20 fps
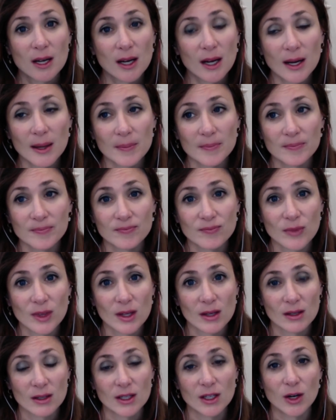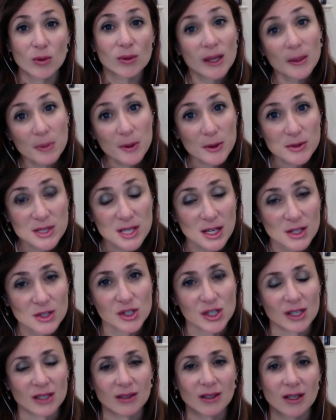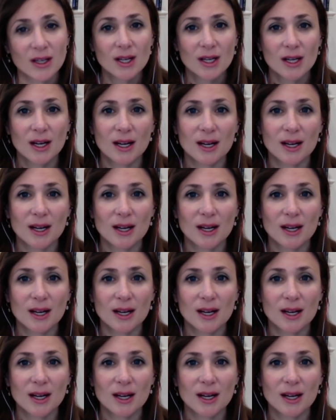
um, you know liposuction hmm.